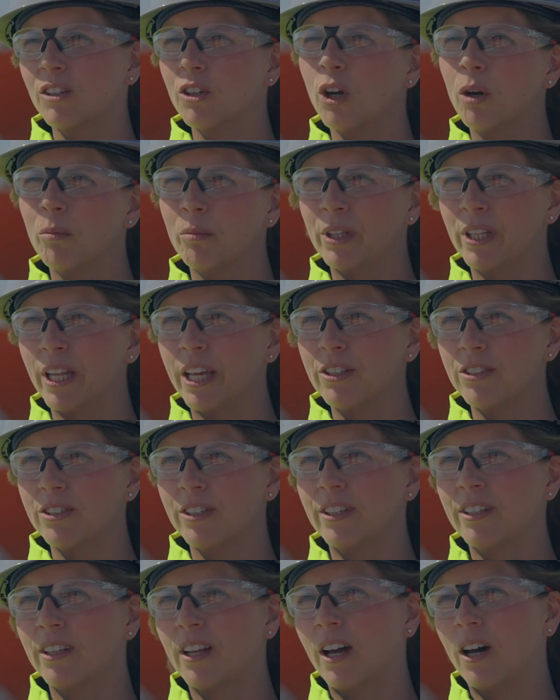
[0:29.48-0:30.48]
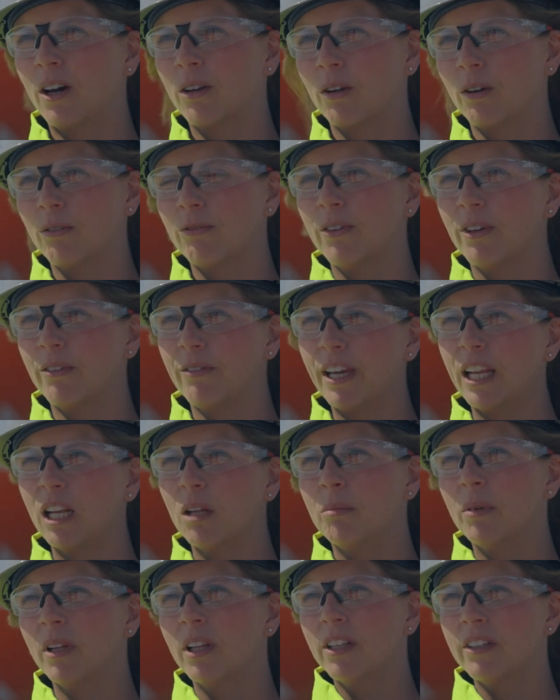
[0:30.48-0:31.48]
the combination out of
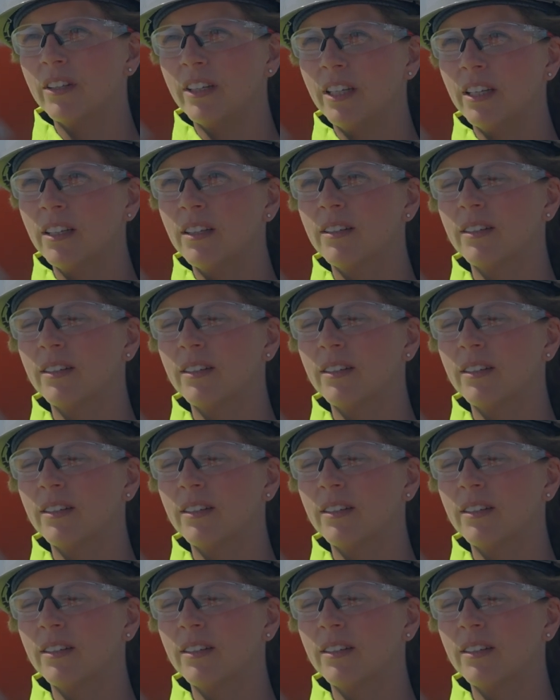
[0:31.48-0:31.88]
availability,